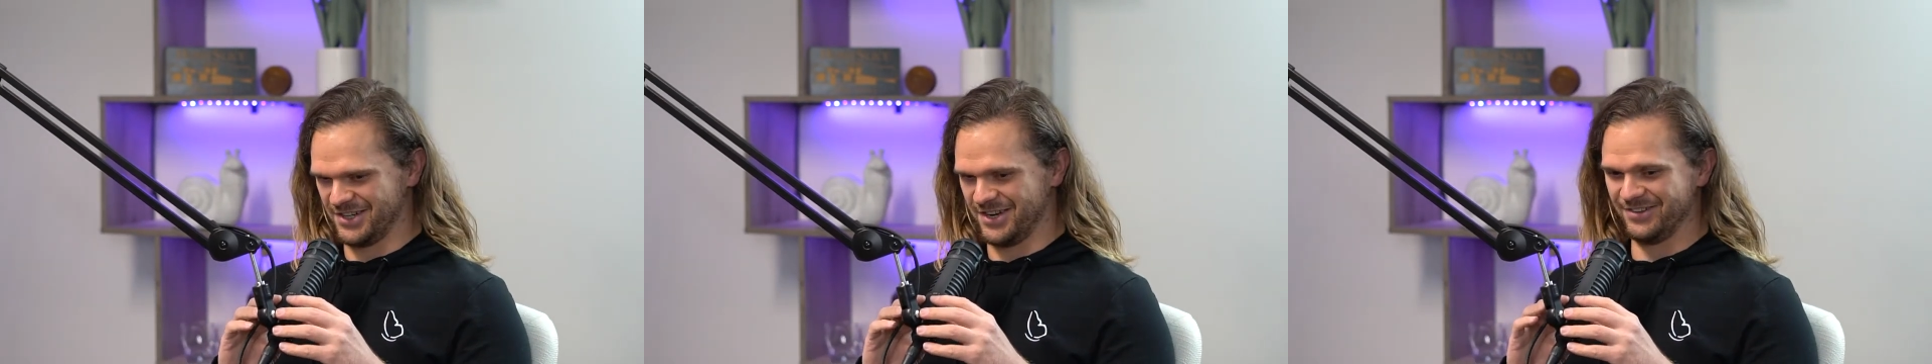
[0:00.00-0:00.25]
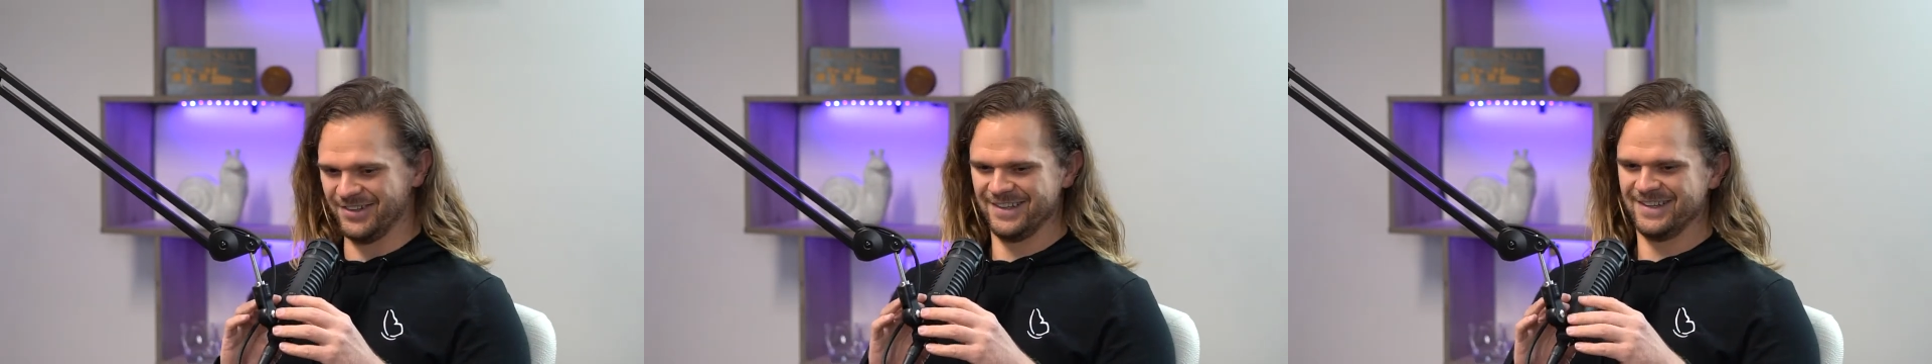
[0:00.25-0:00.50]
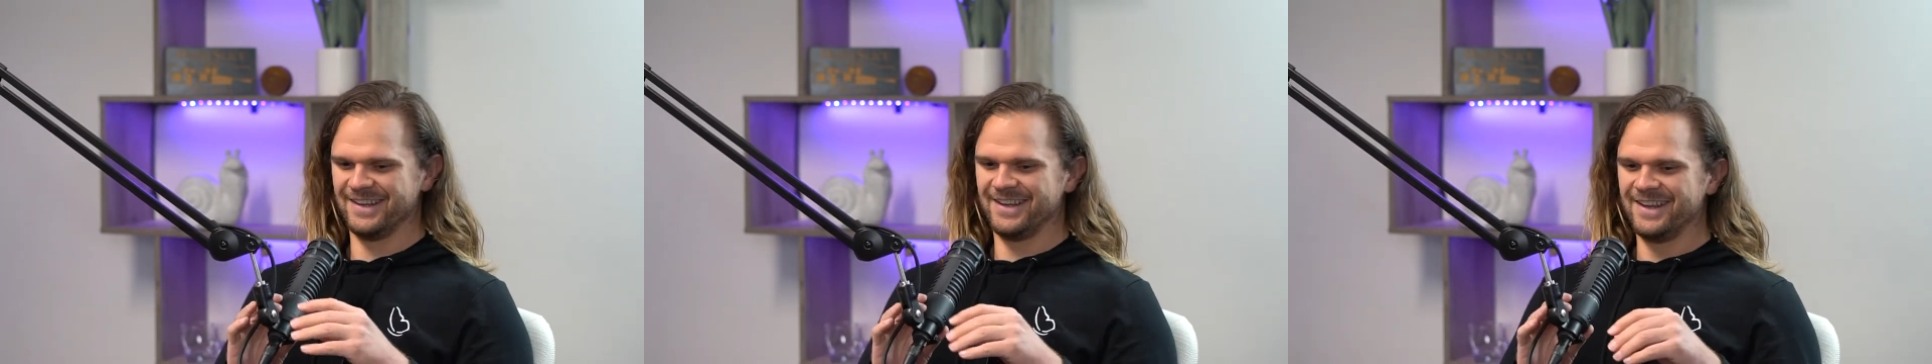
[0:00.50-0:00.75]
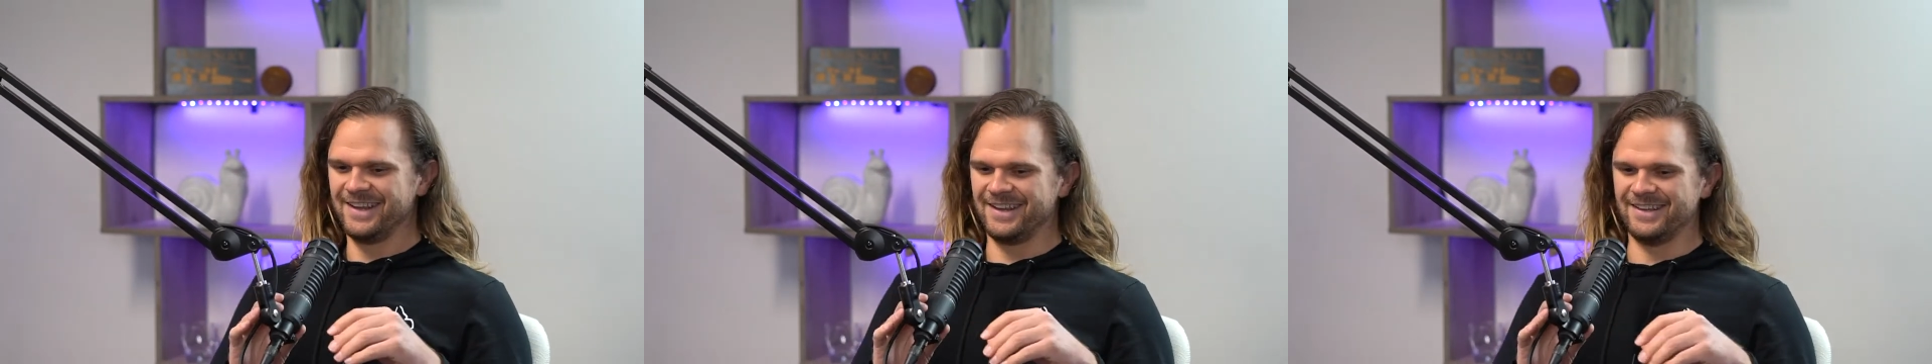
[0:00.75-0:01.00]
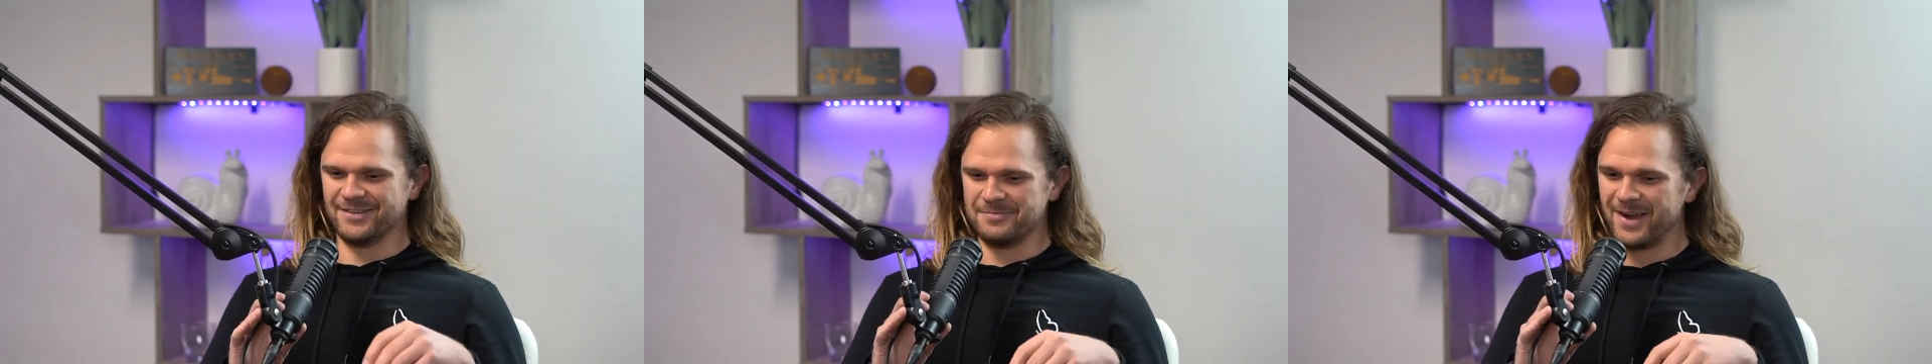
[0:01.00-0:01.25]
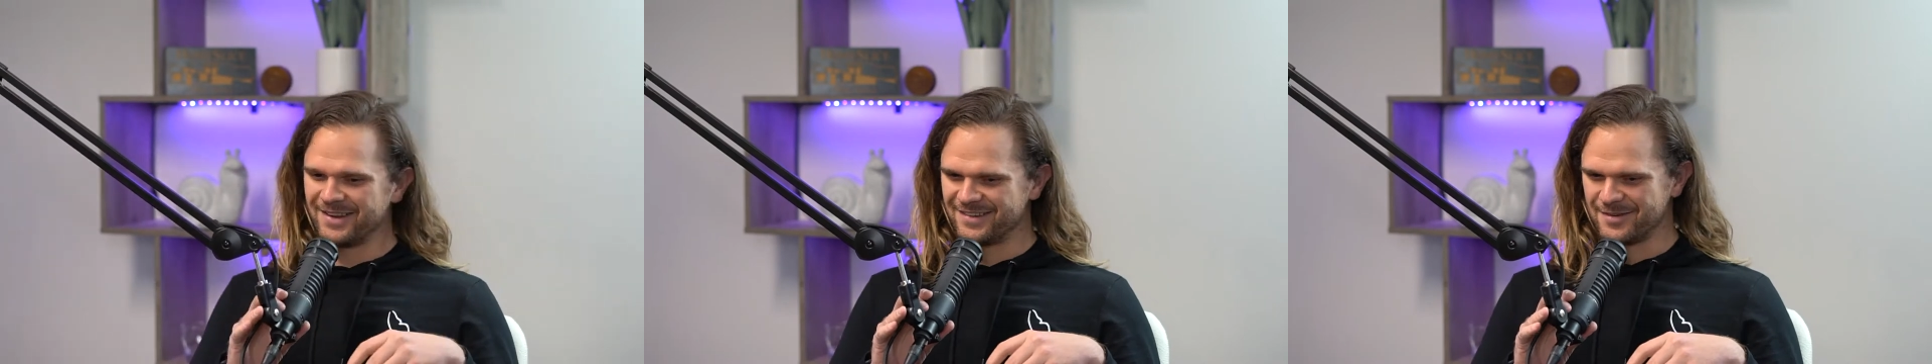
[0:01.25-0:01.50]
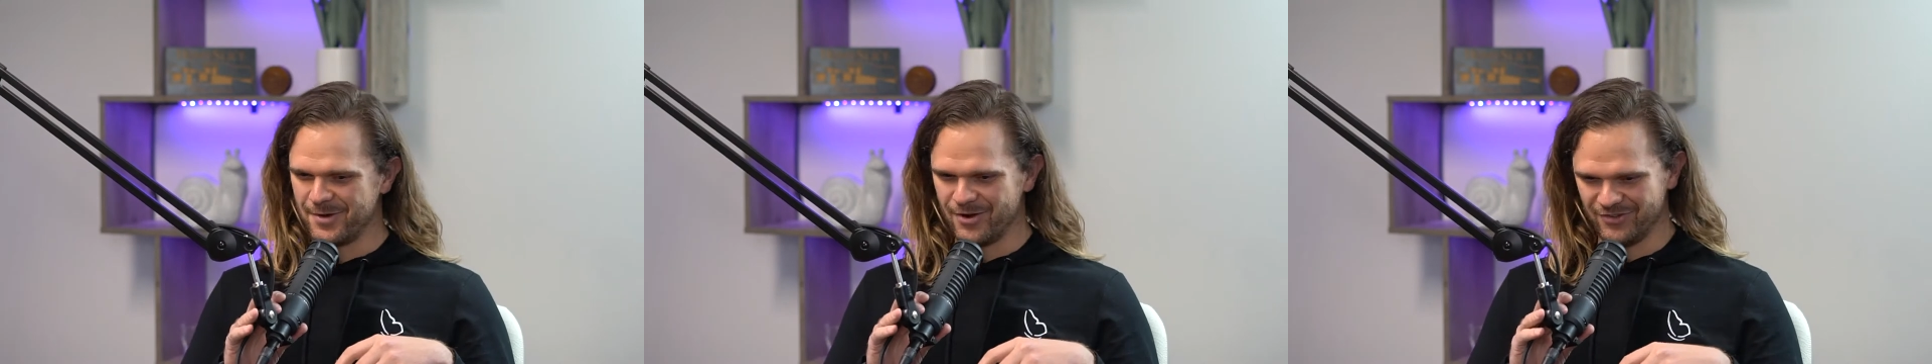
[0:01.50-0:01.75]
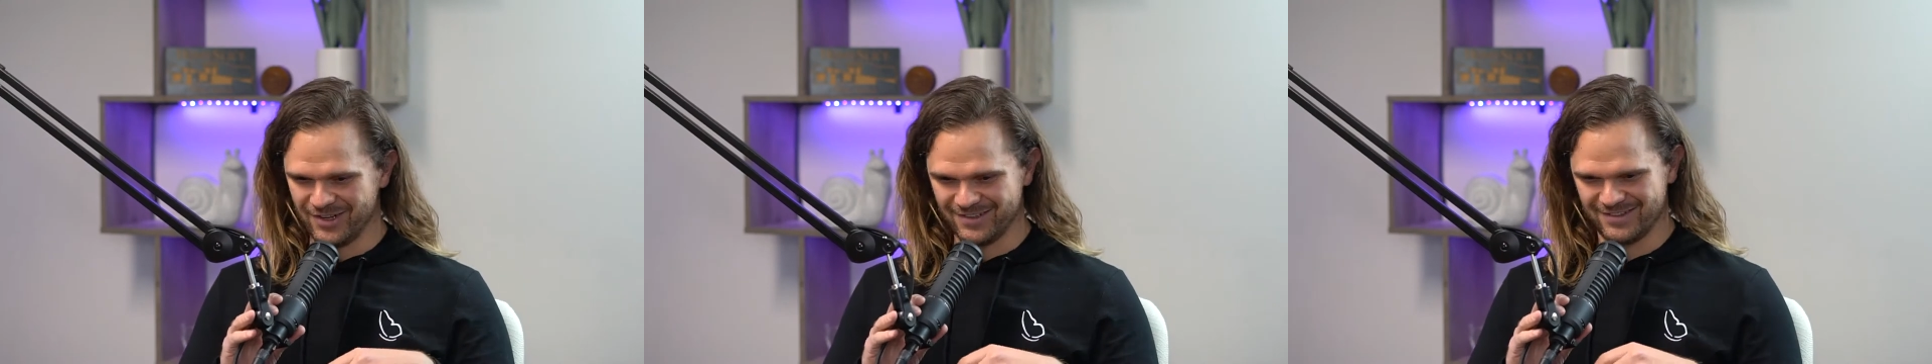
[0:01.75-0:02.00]
show is Mike
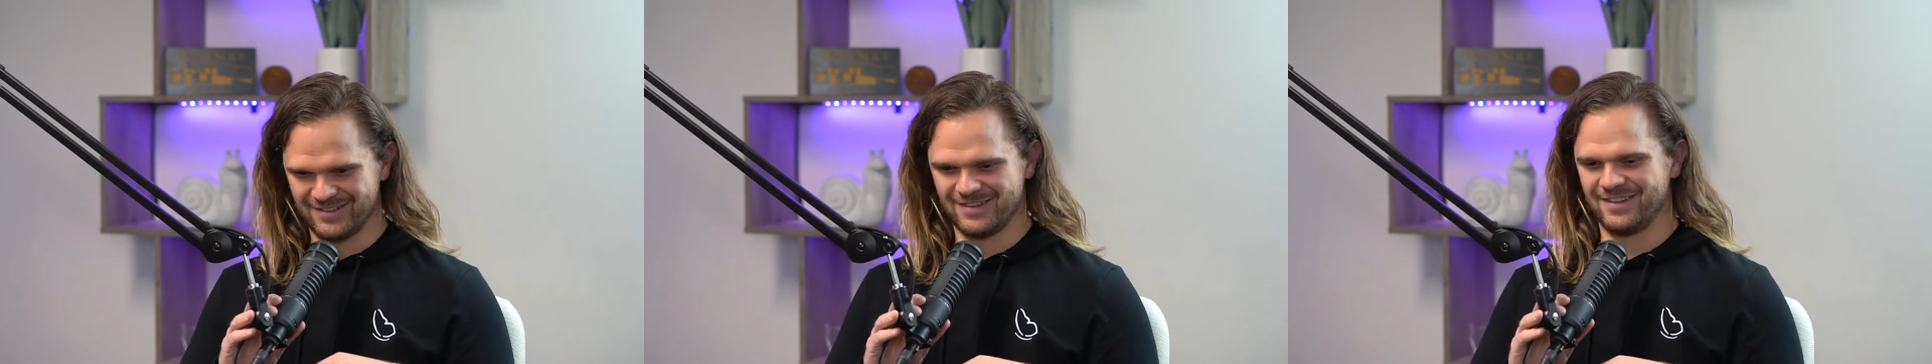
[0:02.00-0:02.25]
Skubovius,